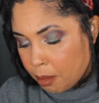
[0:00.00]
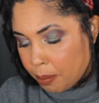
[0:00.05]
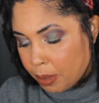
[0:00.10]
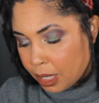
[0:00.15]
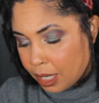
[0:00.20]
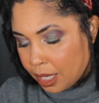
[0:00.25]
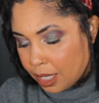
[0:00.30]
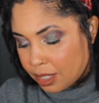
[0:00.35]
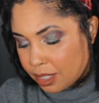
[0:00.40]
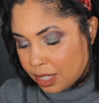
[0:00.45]

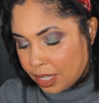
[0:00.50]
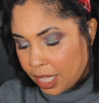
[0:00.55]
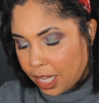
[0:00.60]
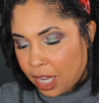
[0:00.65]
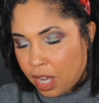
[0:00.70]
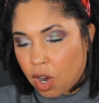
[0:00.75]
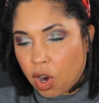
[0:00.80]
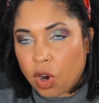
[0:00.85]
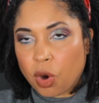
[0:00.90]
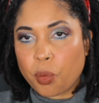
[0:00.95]
because
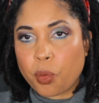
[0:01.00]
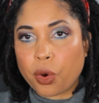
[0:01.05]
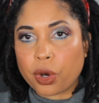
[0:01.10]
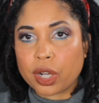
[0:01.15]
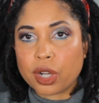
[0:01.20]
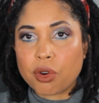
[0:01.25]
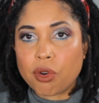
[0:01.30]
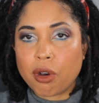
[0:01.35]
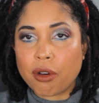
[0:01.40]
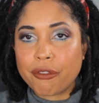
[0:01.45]
they are
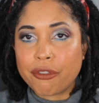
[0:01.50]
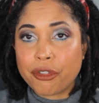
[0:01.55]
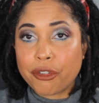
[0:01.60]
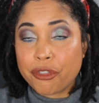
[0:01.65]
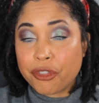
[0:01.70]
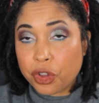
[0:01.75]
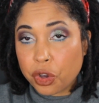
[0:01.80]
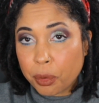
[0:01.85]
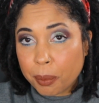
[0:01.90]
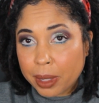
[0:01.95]
working on
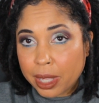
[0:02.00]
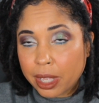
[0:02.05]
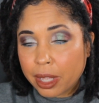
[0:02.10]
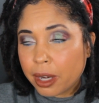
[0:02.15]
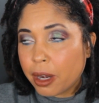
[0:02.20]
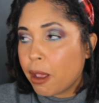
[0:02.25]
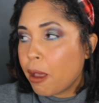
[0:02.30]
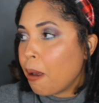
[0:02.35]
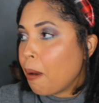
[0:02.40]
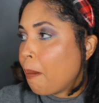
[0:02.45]
fulfillment.